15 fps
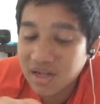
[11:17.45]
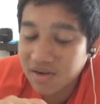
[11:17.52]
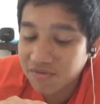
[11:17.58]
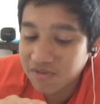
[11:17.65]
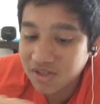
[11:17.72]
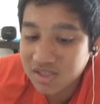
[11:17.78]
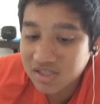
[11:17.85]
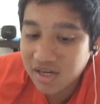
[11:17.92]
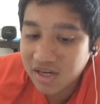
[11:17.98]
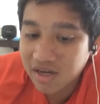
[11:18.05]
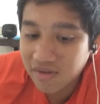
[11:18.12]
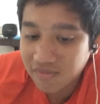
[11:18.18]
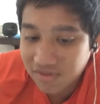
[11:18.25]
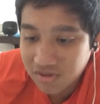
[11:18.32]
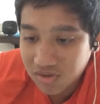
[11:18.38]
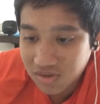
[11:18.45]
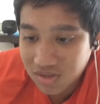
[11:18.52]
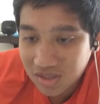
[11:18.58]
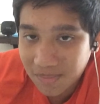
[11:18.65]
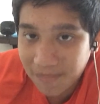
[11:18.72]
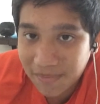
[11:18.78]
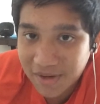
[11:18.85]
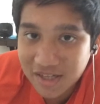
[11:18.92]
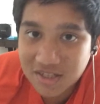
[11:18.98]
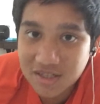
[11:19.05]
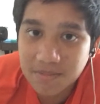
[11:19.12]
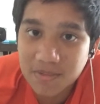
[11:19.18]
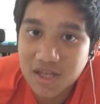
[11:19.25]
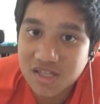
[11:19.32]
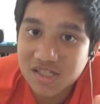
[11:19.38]
then for the second half they sort of
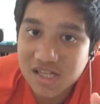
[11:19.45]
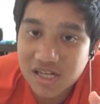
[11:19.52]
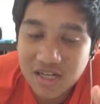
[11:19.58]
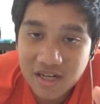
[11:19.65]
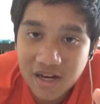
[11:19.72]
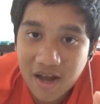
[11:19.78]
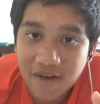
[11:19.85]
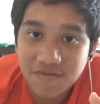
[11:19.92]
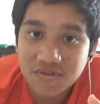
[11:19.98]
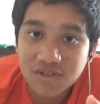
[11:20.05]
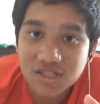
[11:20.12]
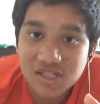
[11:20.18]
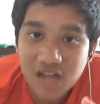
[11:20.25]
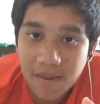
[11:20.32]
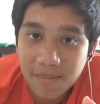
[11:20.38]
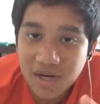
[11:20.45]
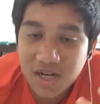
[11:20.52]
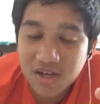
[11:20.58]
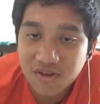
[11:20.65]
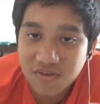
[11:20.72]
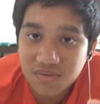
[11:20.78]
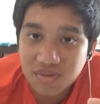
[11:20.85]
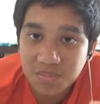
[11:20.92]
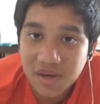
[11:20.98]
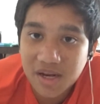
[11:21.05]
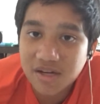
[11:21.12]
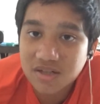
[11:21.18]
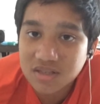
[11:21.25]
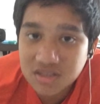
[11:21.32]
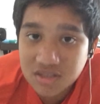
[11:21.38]
depleted because they didn't have the stamina of the
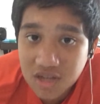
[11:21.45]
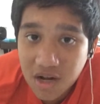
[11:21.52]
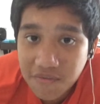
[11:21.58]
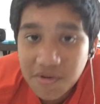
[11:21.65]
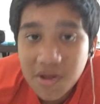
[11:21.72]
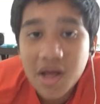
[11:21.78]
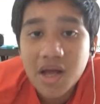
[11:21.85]
players and stuff.